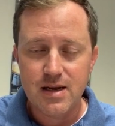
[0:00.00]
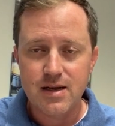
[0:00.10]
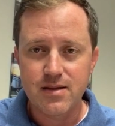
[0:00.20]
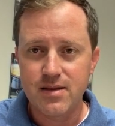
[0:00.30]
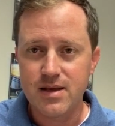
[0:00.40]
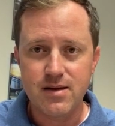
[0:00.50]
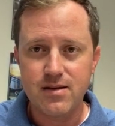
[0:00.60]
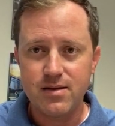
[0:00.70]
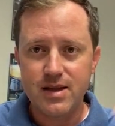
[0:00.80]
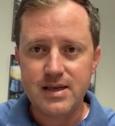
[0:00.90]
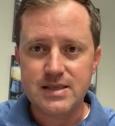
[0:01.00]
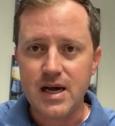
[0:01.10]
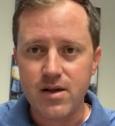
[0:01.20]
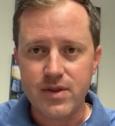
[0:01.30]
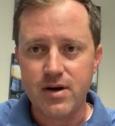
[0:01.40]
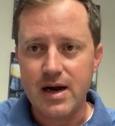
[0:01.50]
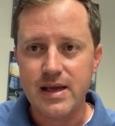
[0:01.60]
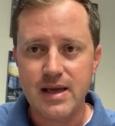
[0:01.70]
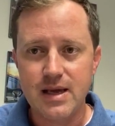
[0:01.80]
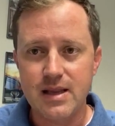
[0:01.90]
Then it's out there. I
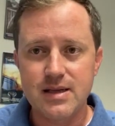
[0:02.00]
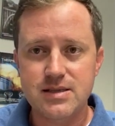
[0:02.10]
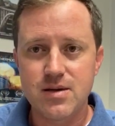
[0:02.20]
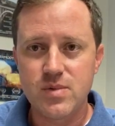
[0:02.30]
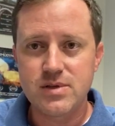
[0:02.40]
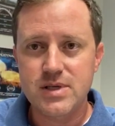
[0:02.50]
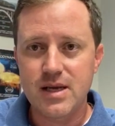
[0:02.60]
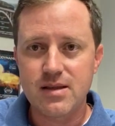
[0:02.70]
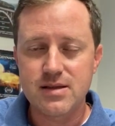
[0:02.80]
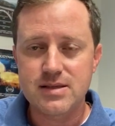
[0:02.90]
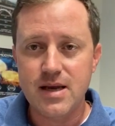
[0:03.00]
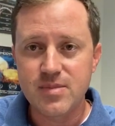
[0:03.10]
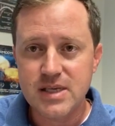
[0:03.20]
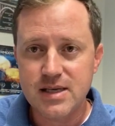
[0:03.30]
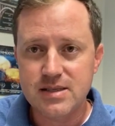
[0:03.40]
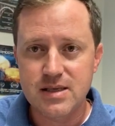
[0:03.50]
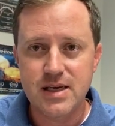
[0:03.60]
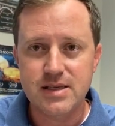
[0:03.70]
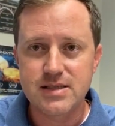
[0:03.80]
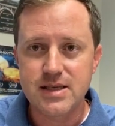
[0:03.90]
can't let someone take the same test the
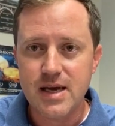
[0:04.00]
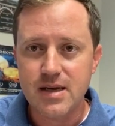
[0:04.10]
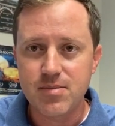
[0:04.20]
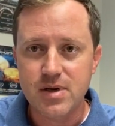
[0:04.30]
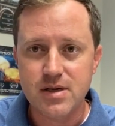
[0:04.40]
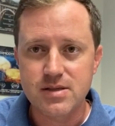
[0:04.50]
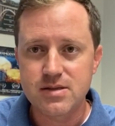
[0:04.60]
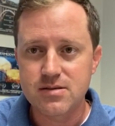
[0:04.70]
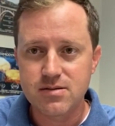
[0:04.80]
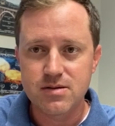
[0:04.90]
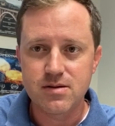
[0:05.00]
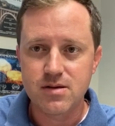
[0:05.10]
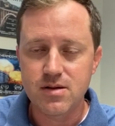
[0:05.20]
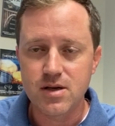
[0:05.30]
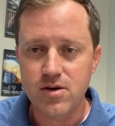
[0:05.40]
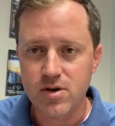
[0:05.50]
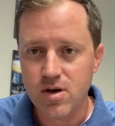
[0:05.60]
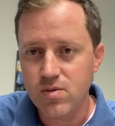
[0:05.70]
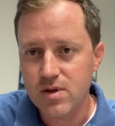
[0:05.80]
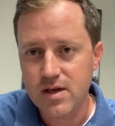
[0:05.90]
next day because,
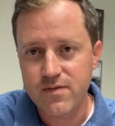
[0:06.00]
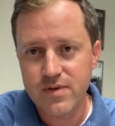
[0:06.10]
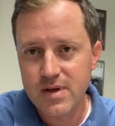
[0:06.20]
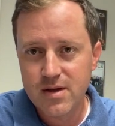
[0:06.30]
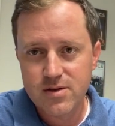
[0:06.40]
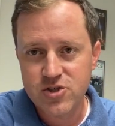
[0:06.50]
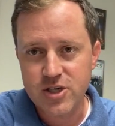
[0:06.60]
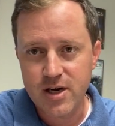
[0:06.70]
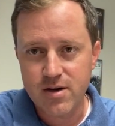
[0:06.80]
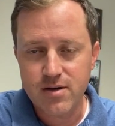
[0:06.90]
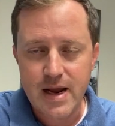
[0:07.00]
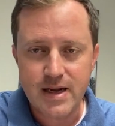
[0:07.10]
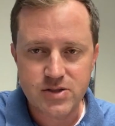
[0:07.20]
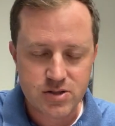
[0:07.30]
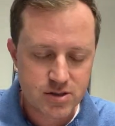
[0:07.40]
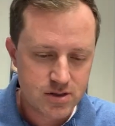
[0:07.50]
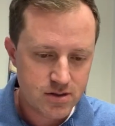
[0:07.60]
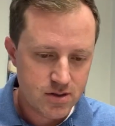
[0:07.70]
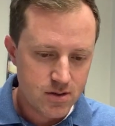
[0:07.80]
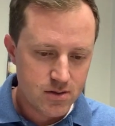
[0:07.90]
y'all will have shared answers
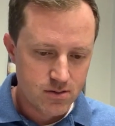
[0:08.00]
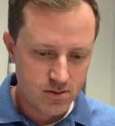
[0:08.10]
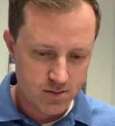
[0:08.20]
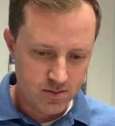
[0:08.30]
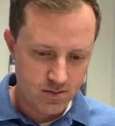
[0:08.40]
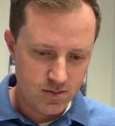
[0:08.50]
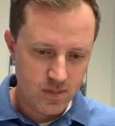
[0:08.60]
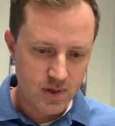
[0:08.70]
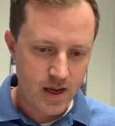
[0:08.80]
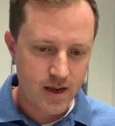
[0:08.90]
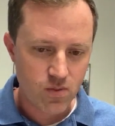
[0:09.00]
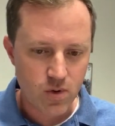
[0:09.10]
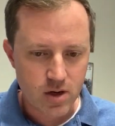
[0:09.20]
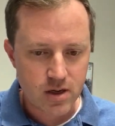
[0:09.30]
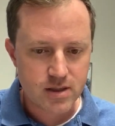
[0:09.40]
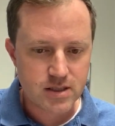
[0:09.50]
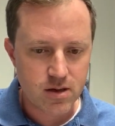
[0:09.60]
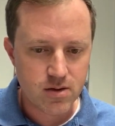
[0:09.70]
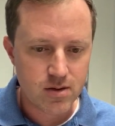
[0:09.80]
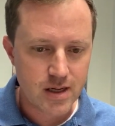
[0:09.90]
and work.
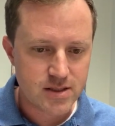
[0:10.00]
So